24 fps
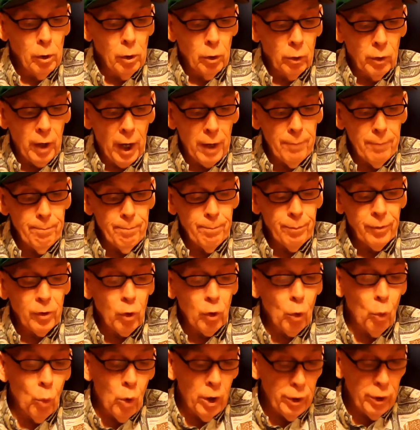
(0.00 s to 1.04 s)
Okay,
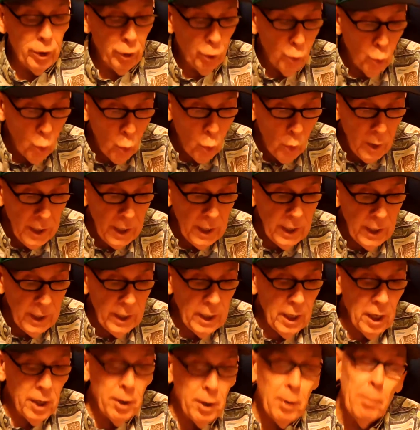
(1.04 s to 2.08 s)
what do
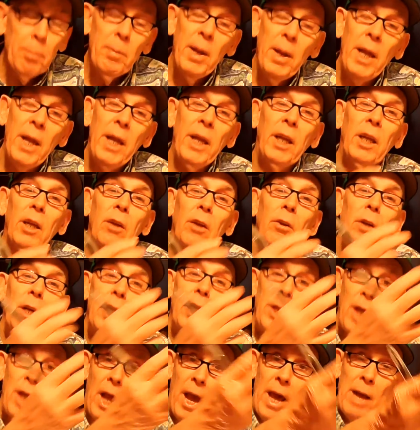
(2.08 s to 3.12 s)
we make
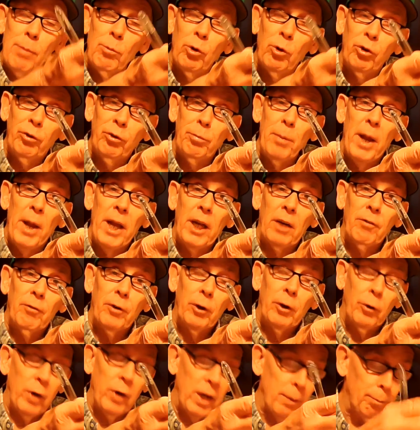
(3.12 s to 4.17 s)
and animals make for
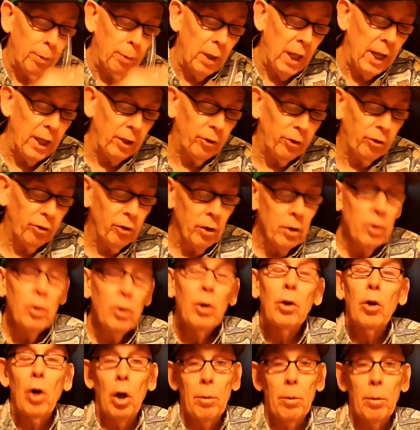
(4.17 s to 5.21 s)
green plants?
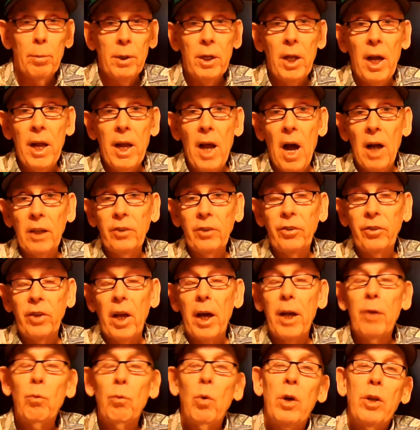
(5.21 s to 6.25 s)
Carbon
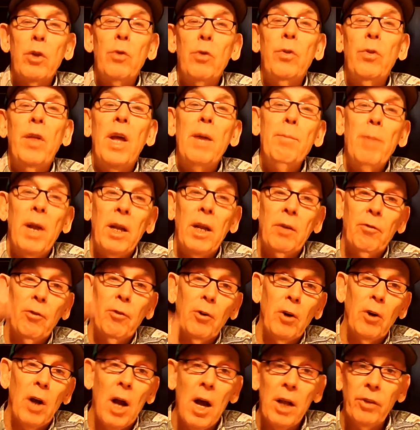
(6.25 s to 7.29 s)
dioxide. What do they make
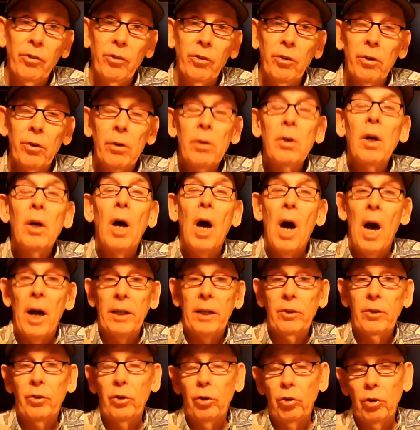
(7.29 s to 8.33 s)
for us?
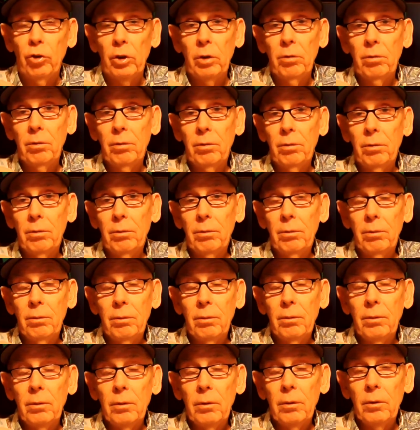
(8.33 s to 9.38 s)
Oxygen.
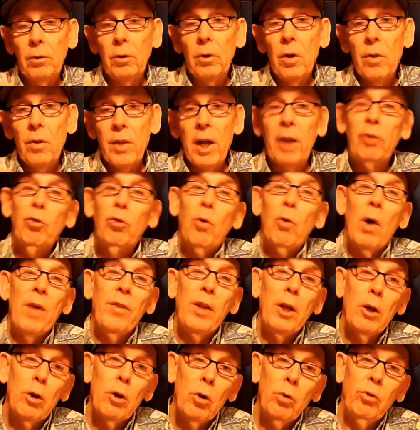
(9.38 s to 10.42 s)
That's why
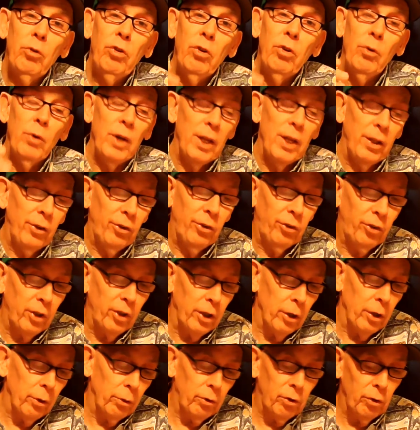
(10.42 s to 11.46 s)
the O2 in,
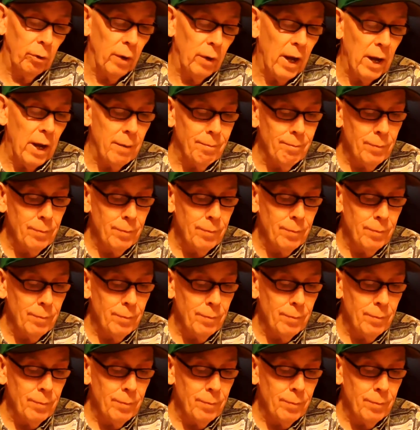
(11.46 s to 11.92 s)
CO2 out.